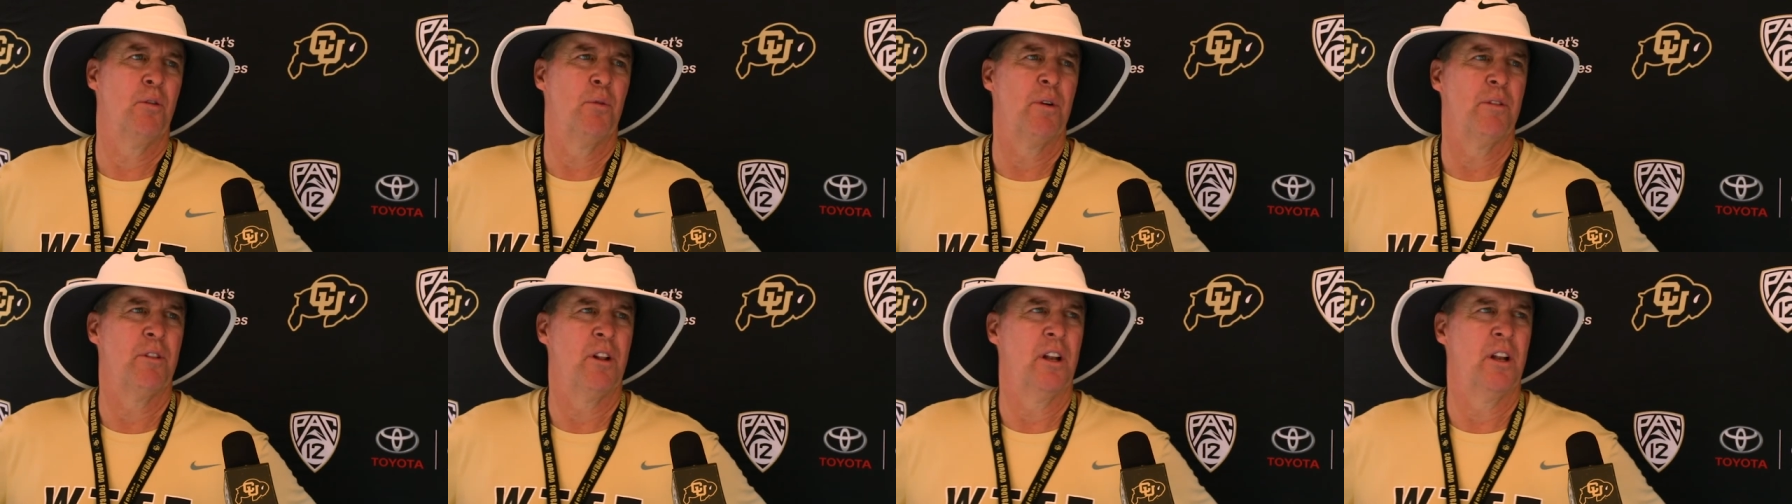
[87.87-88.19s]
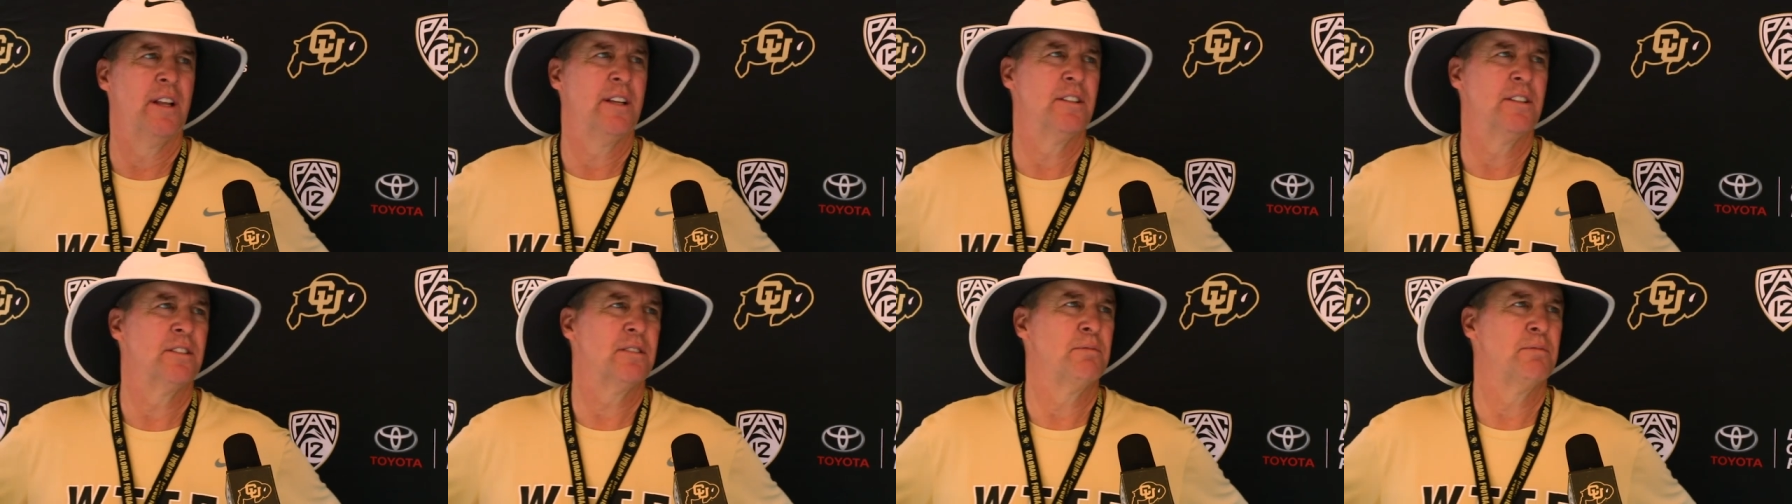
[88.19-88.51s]
we have the
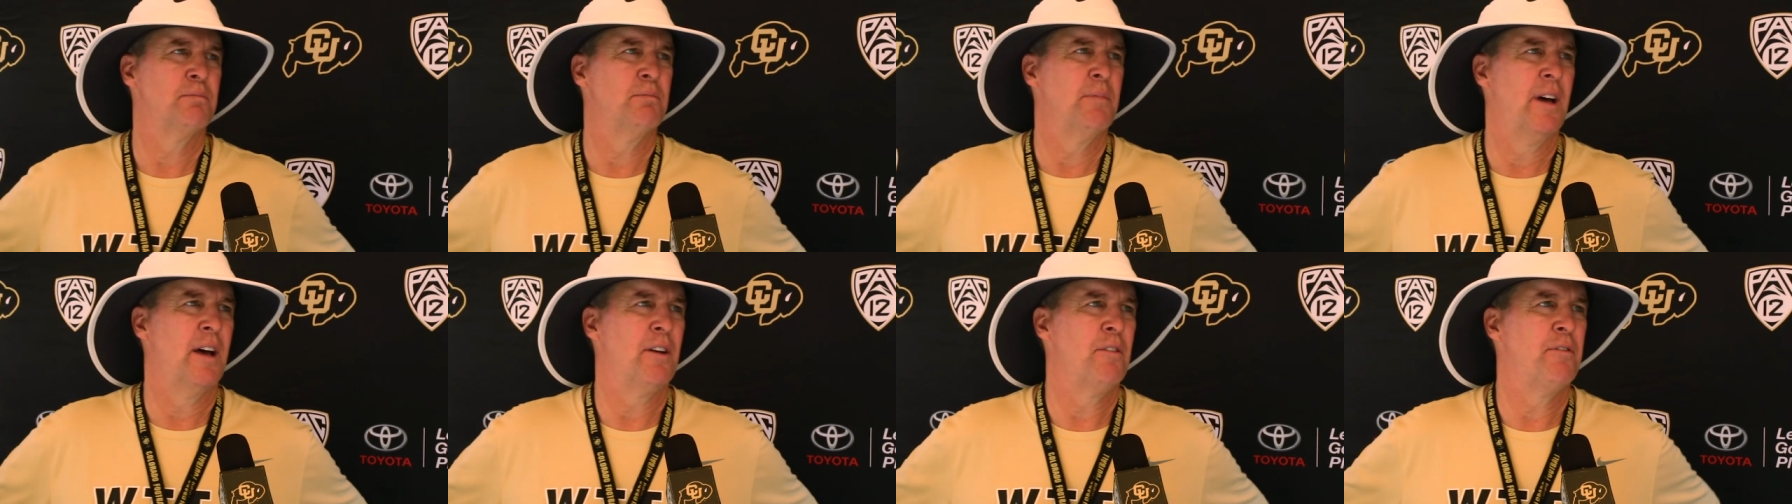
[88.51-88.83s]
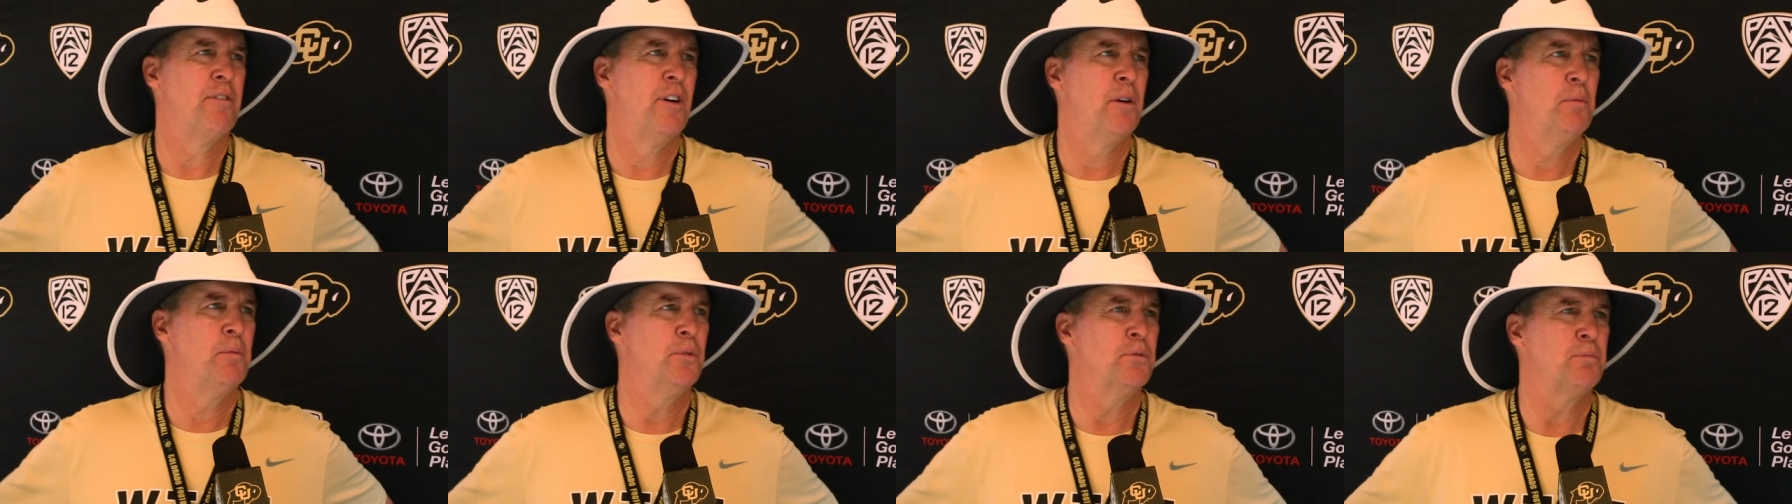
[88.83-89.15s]
least amount of
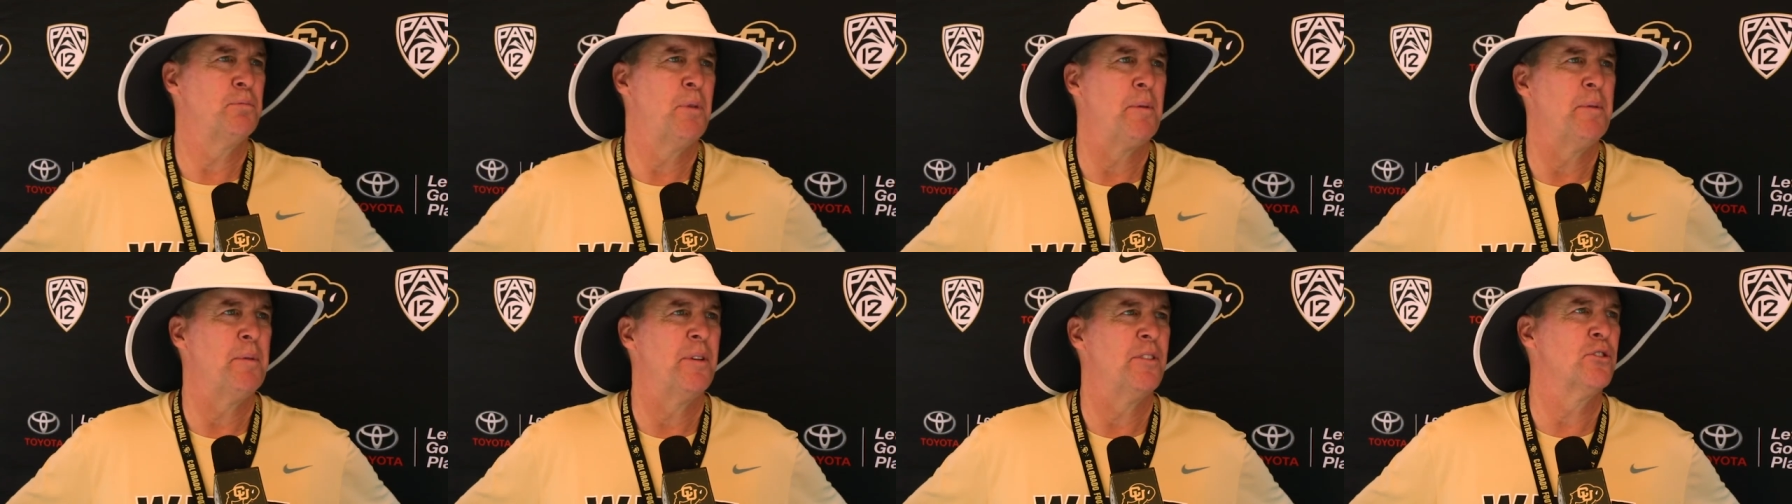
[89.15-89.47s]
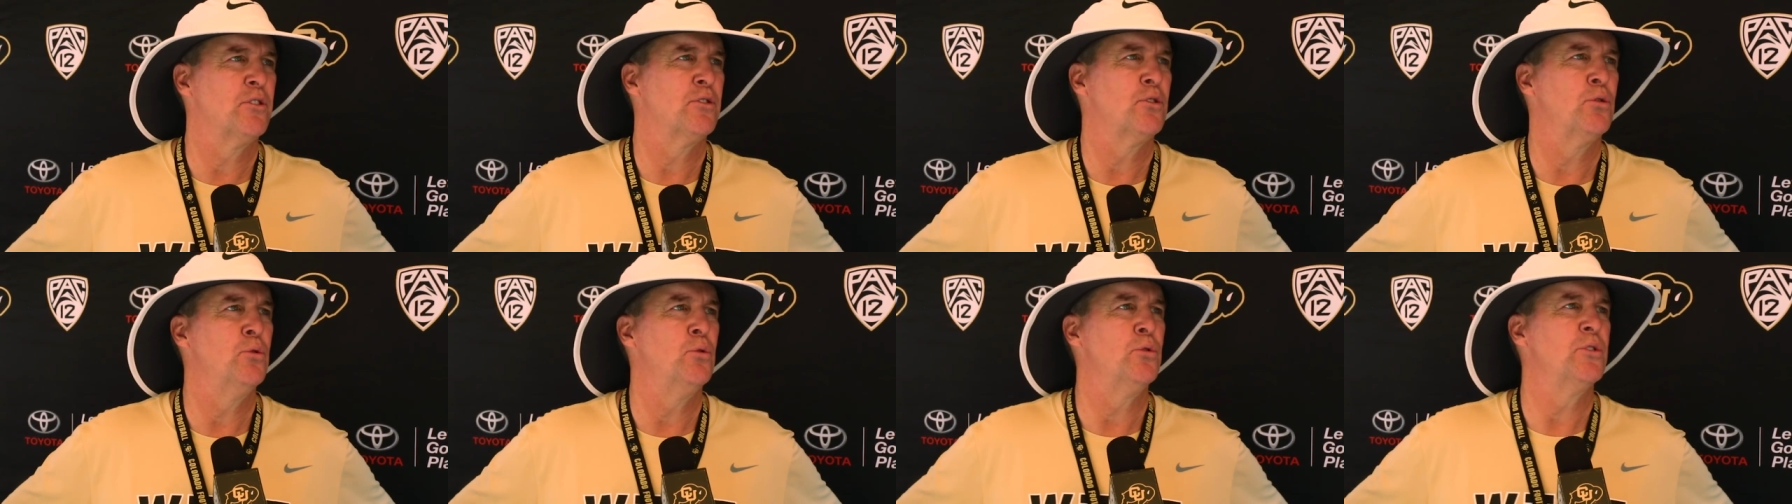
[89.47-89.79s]
fumbles probably in the
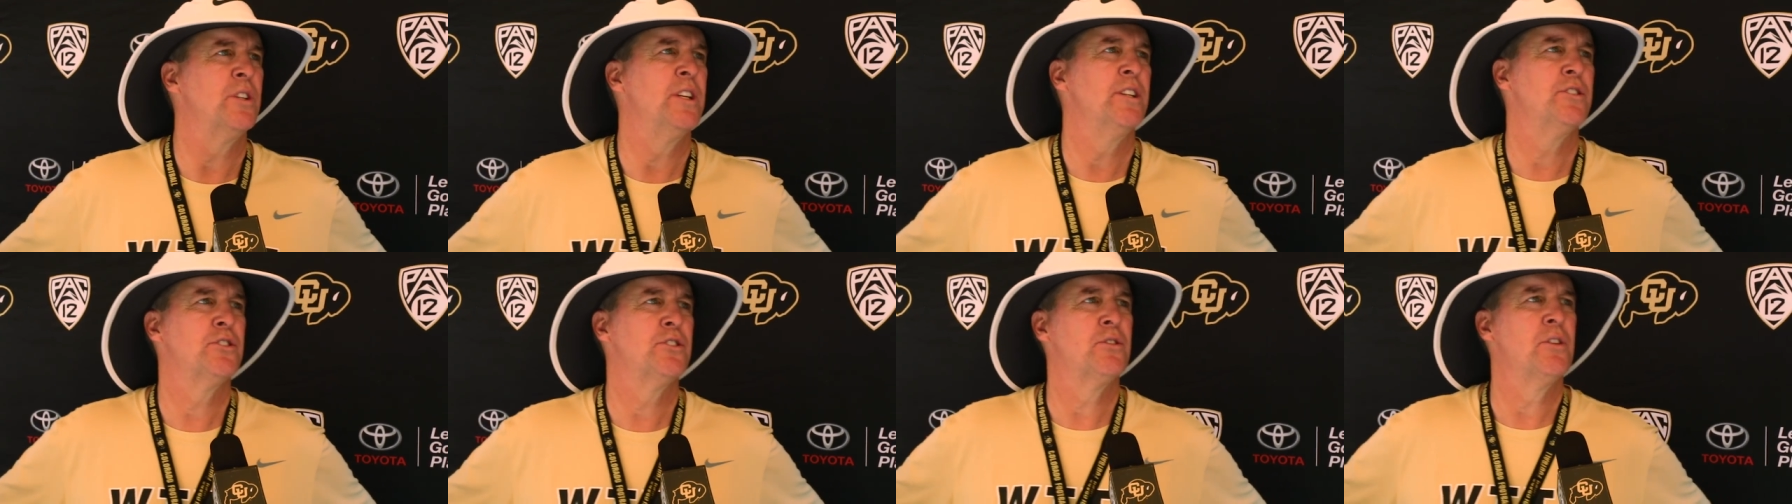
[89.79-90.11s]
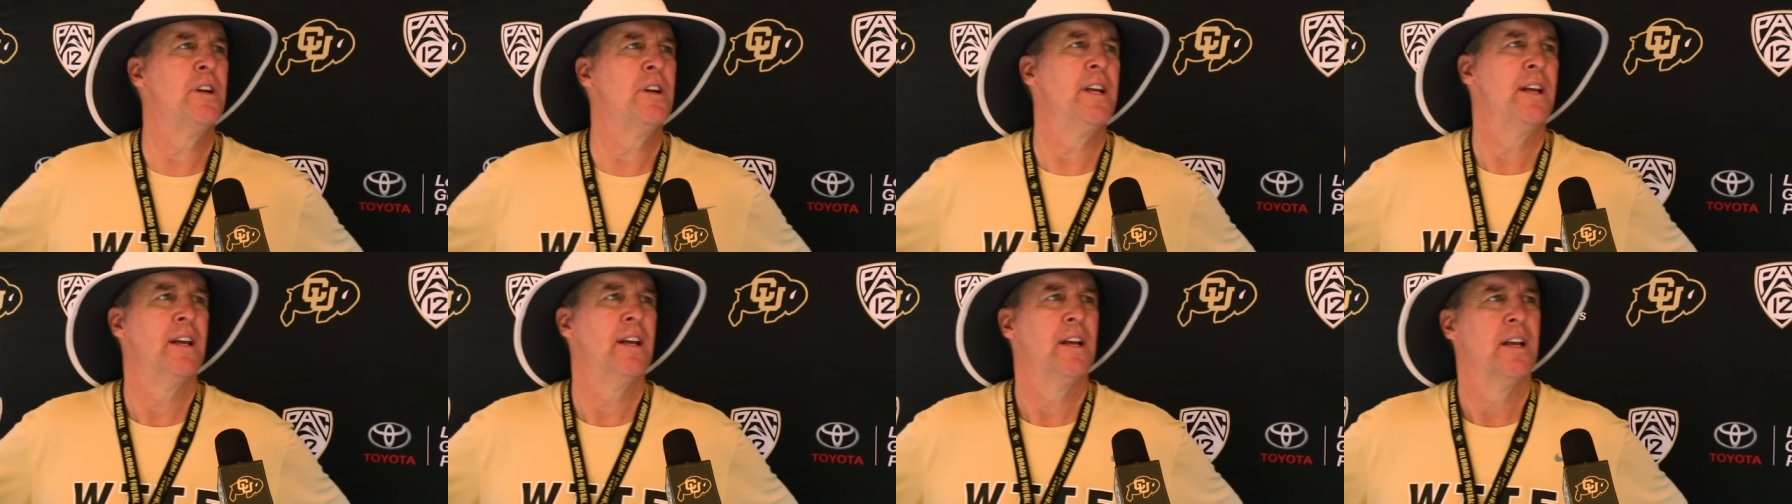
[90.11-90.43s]
school's
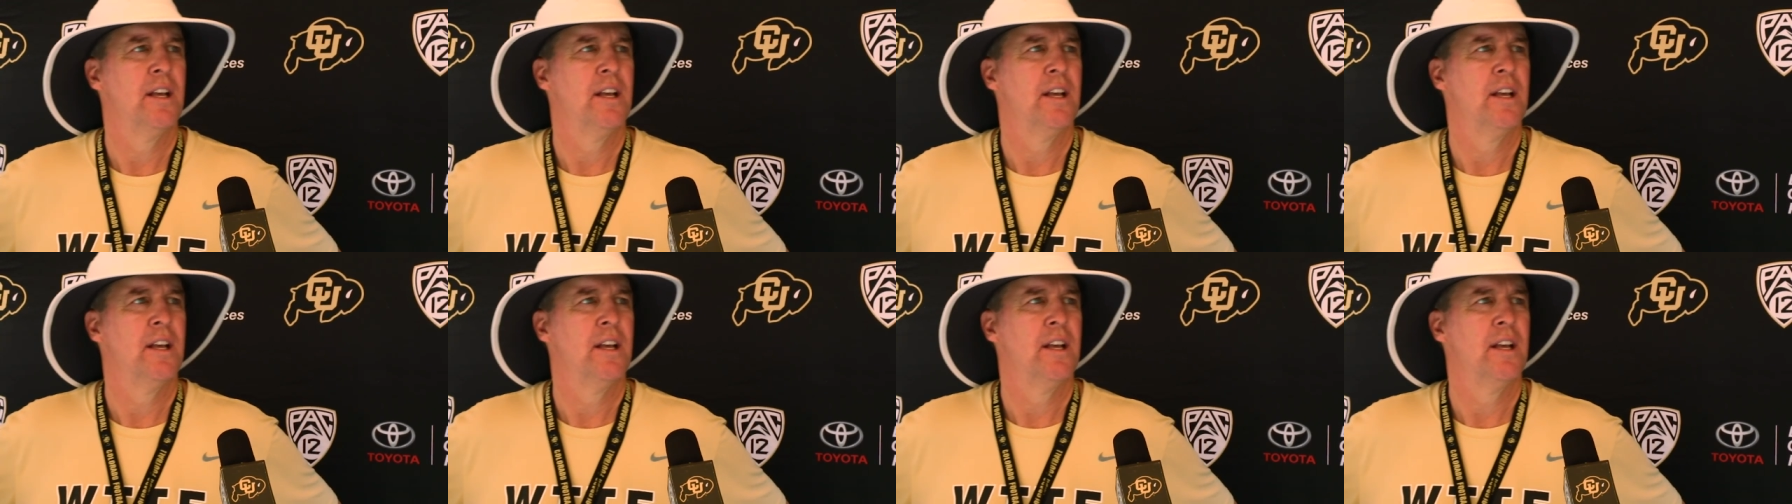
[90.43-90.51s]
history.